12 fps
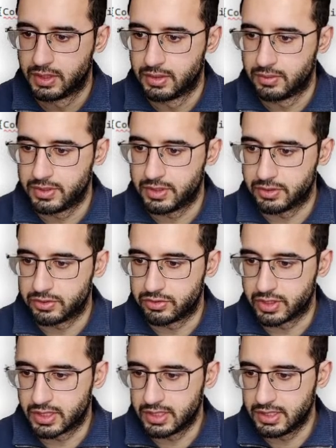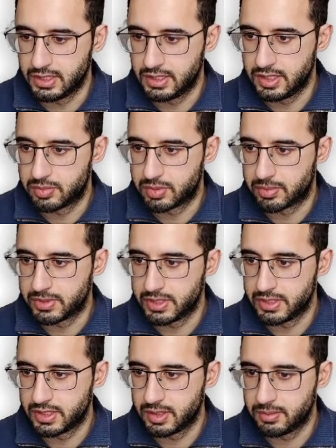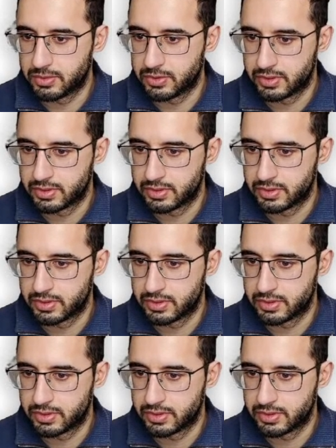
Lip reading: we don't strictly need these properties anymore.